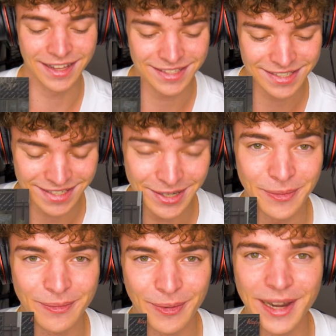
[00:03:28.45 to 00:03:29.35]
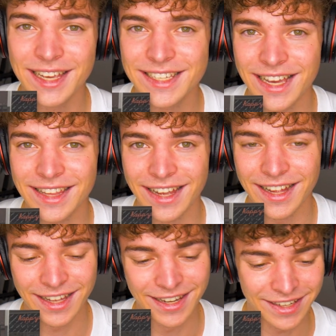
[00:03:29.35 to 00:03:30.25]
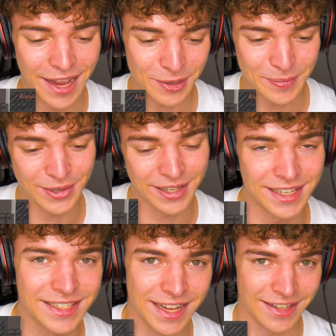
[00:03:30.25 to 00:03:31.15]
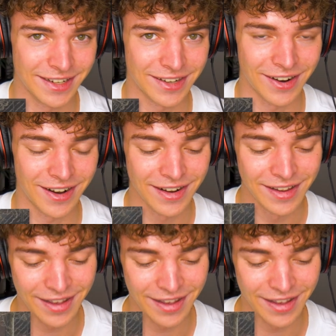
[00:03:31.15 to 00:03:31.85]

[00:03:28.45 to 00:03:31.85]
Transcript: And so when he said that and the guy was putting his kid in the car,